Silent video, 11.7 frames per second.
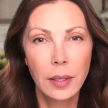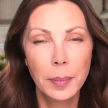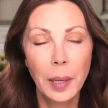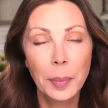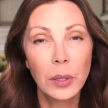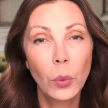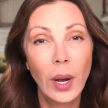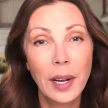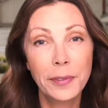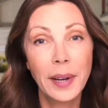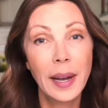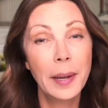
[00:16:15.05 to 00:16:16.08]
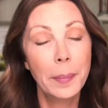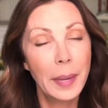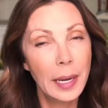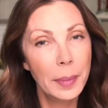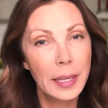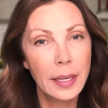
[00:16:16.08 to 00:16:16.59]
Public Wi-Fi
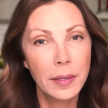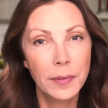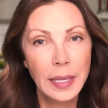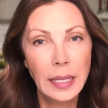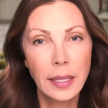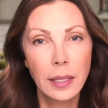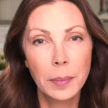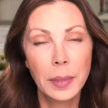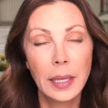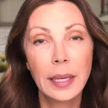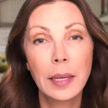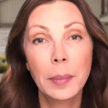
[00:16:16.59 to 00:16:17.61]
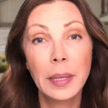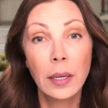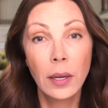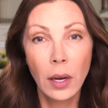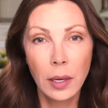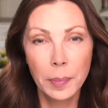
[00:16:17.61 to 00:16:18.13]
may be convenient, but it can be a
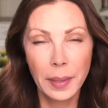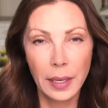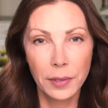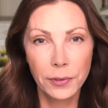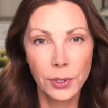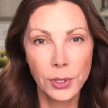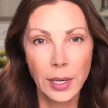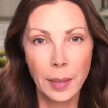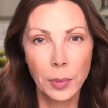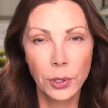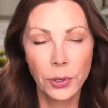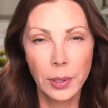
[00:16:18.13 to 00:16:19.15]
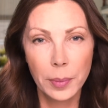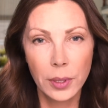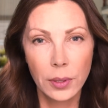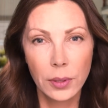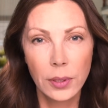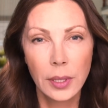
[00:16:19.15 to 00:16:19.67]
hotbed for cyber
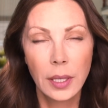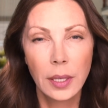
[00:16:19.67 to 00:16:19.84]
criminals.